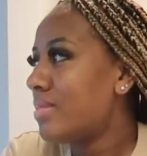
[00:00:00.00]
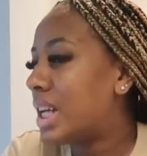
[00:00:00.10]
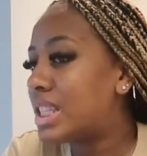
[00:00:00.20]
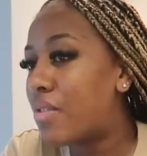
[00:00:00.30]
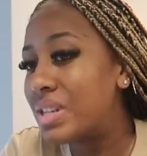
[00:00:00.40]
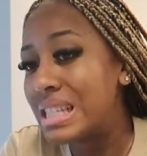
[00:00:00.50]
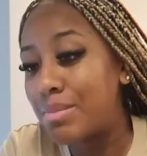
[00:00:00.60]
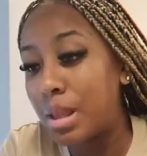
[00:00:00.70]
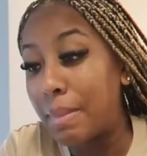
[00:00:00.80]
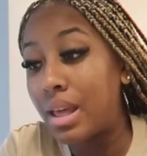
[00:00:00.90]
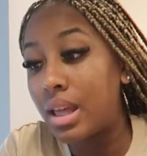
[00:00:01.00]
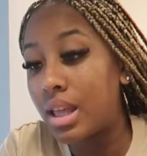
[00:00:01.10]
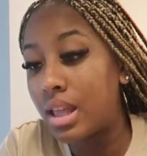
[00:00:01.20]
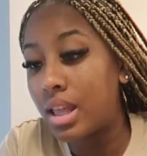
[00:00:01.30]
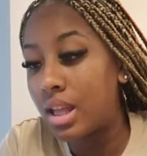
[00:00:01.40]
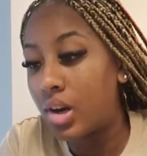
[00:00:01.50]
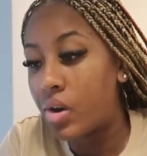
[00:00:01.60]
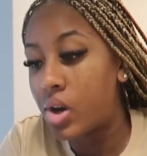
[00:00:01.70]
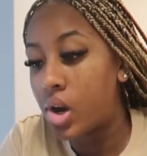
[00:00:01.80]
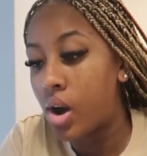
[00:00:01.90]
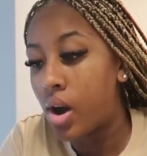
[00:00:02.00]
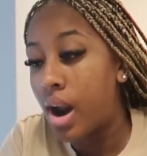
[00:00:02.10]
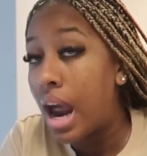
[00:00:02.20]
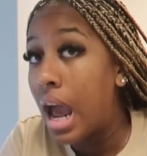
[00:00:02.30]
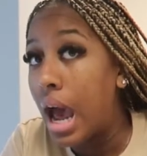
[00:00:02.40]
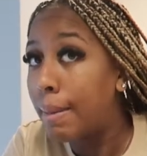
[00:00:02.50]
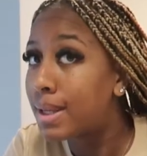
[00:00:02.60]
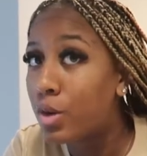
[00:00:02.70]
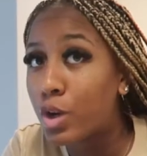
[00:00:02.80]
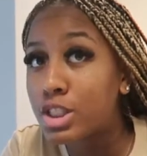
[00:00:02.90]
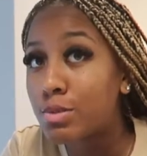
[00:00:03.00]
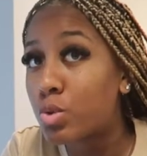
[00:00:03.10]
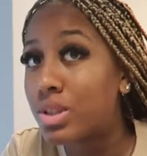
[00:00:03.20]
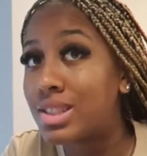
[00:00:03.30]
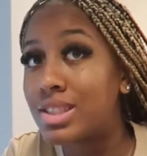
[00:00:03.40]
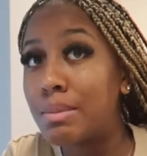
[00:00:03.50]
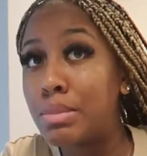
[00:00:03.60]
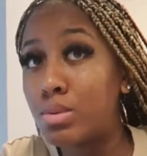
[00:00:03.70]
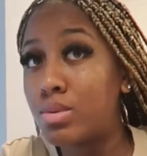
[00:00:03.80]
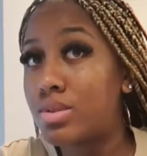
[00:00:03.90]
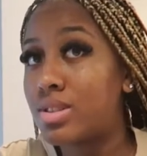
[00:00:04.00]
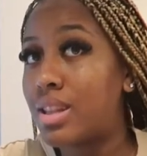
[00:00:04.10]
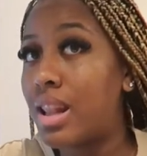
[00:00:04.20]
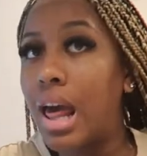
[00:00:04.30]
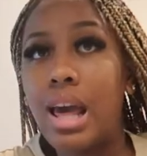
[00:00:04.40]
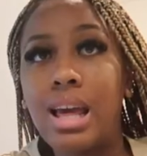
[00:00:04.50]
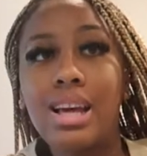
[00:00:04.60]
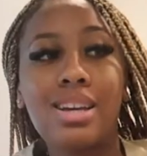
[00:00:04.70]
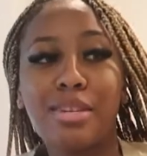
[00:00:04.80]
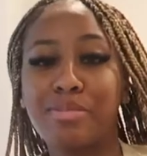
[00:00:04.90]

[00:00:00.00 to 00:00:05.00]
because if it's up to me i'm gonna keep wearing some shorts and some boots like